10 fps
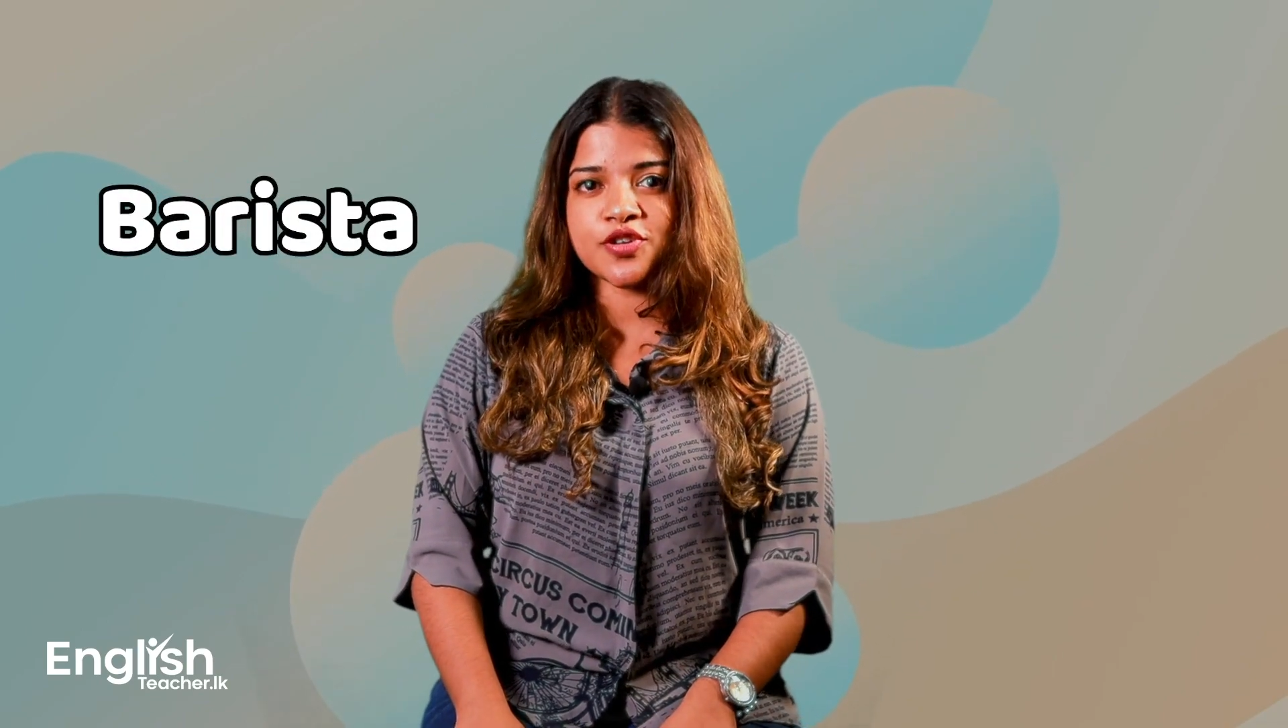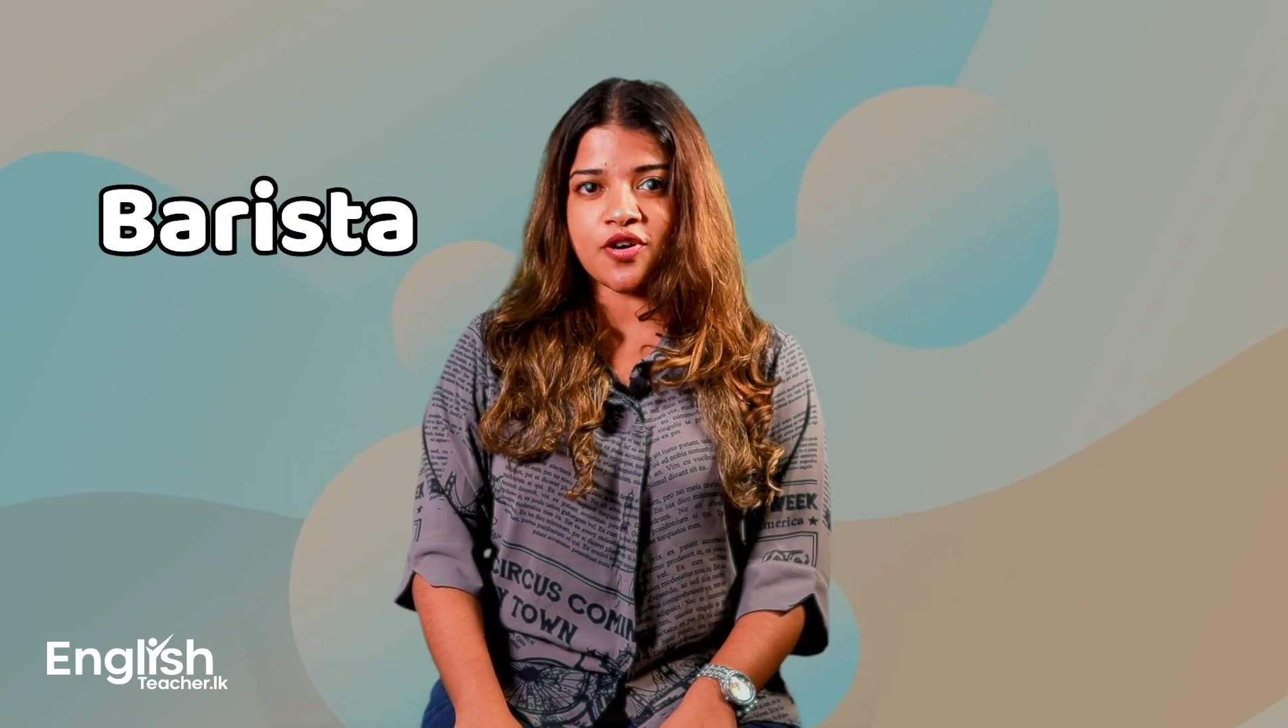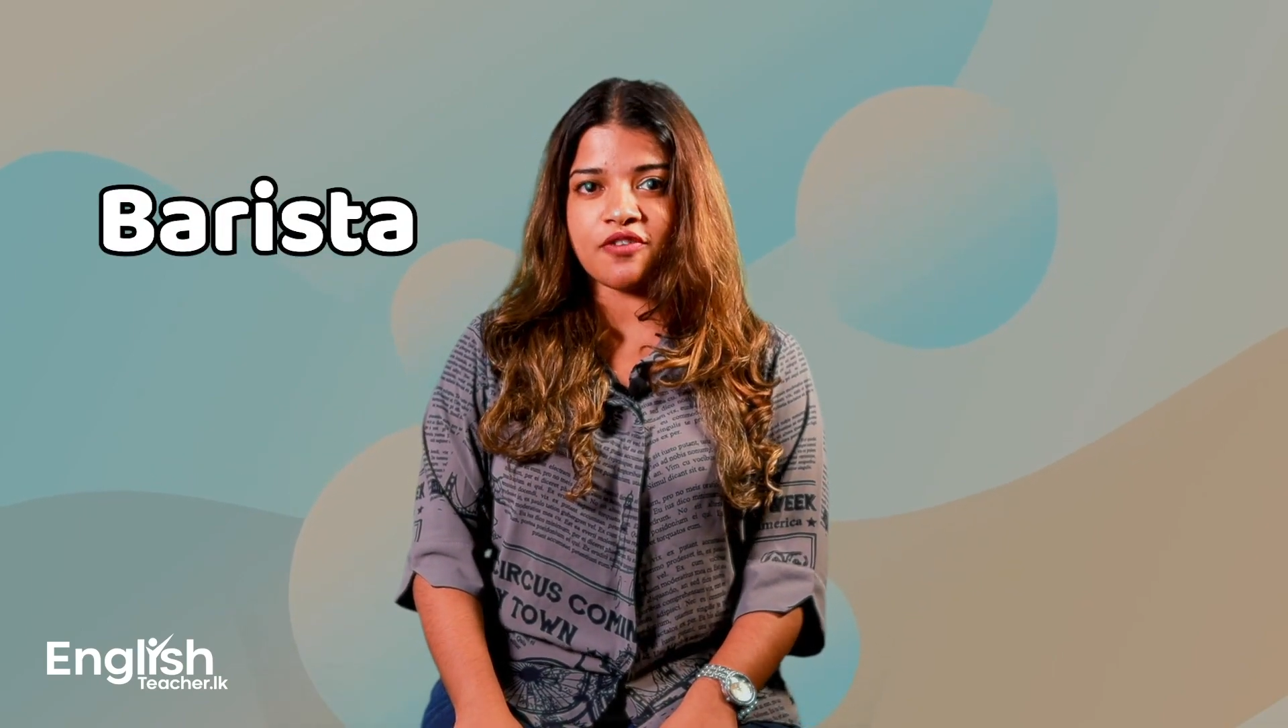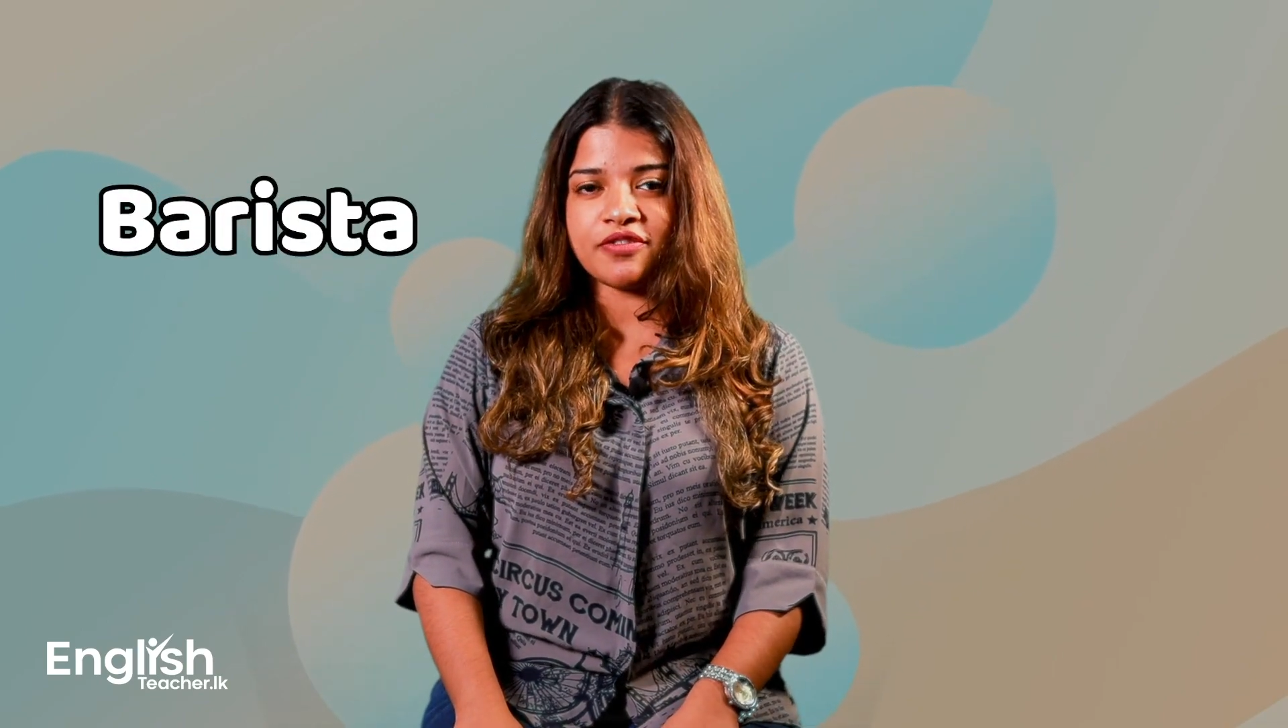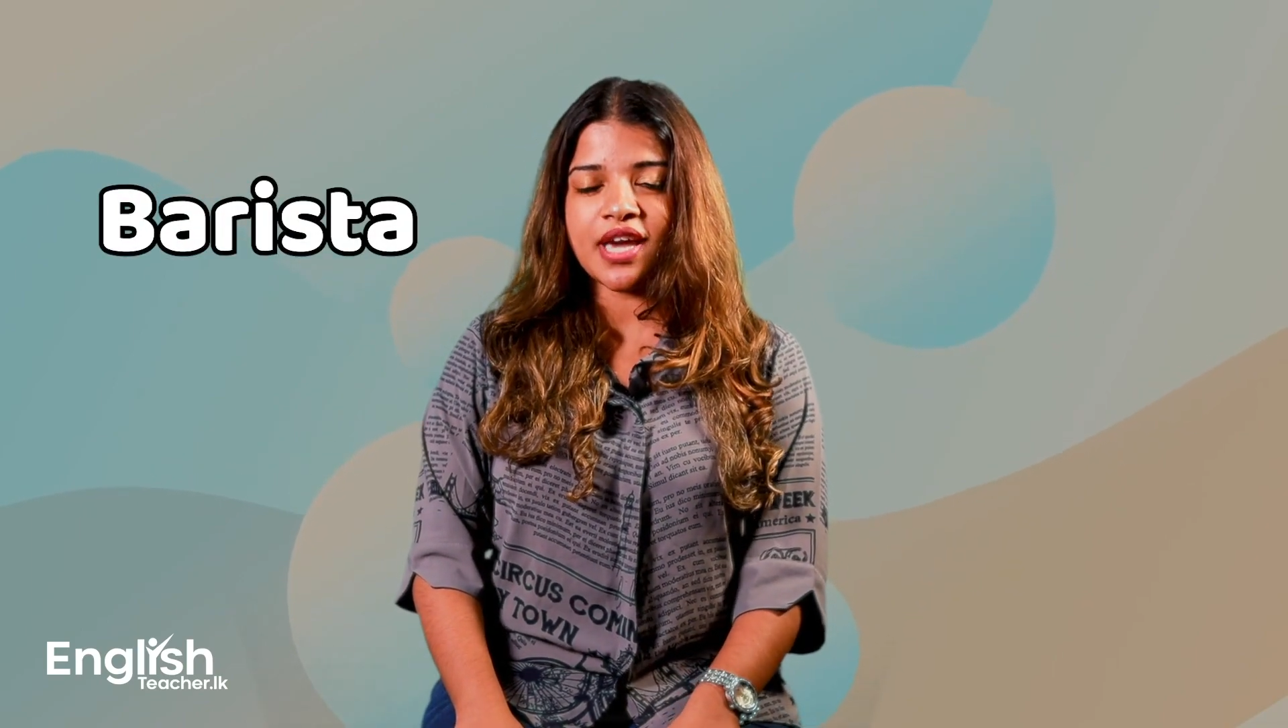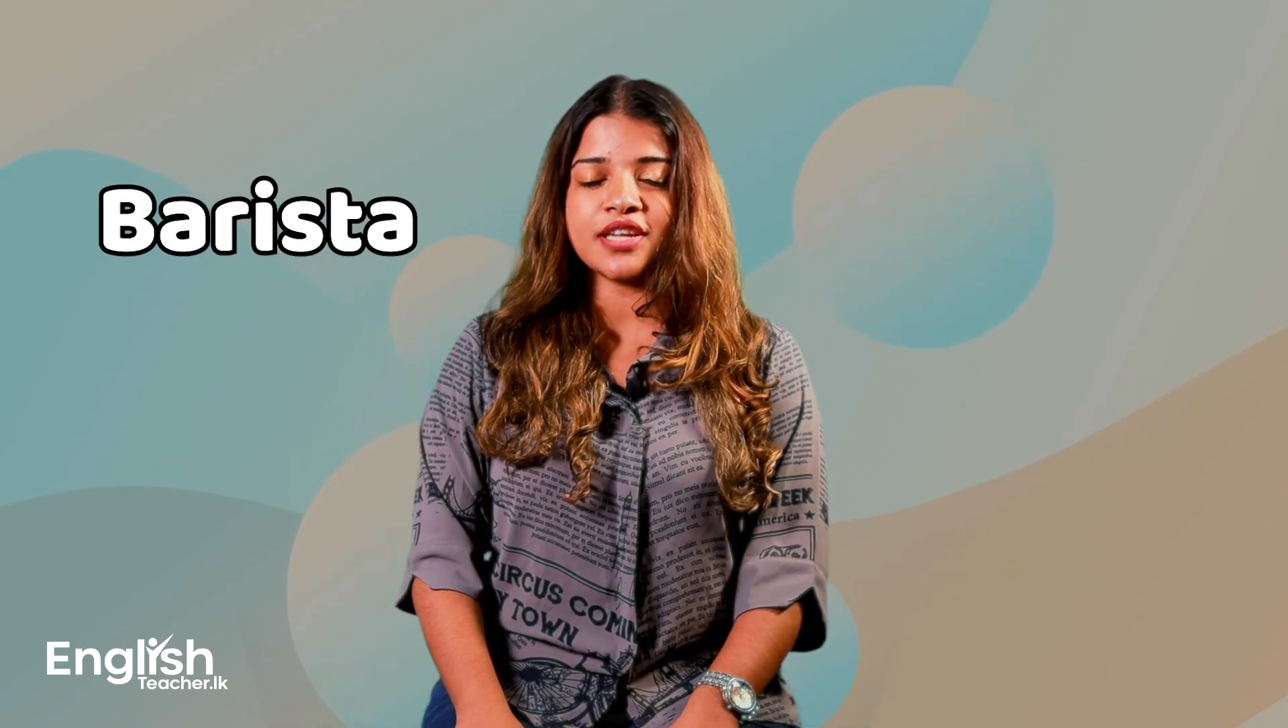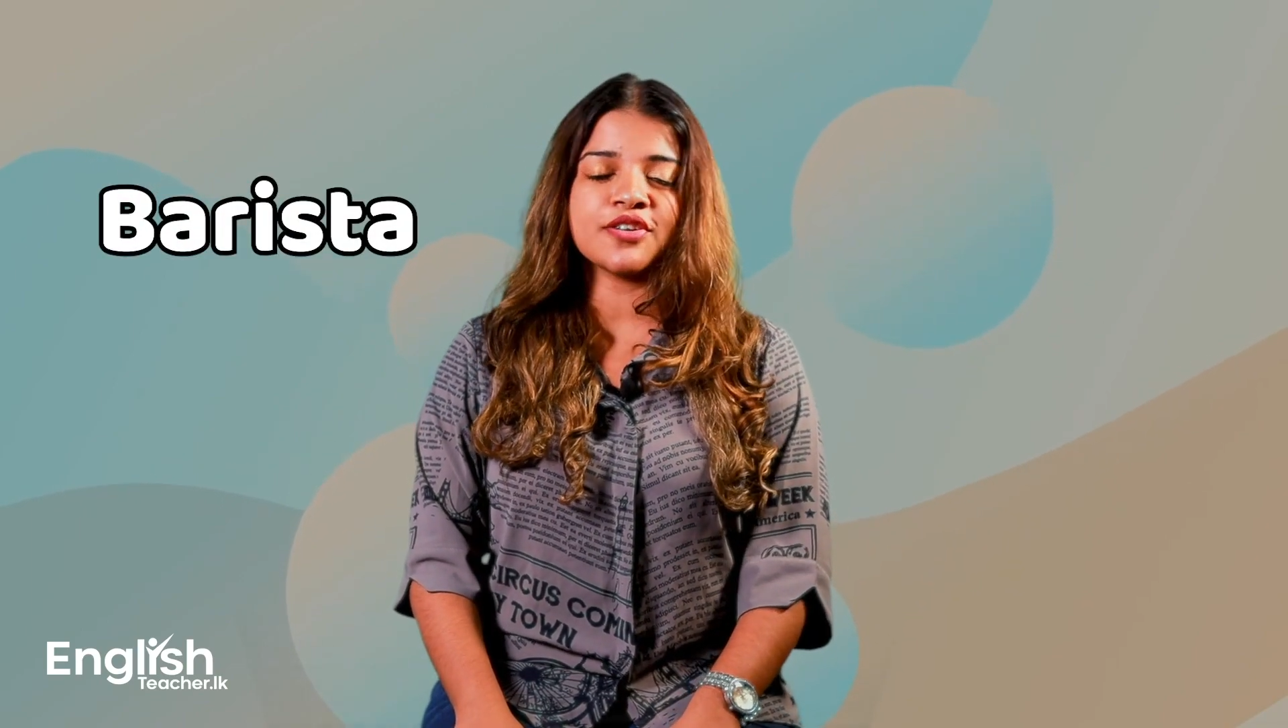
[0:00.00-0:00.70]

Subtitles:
coffee at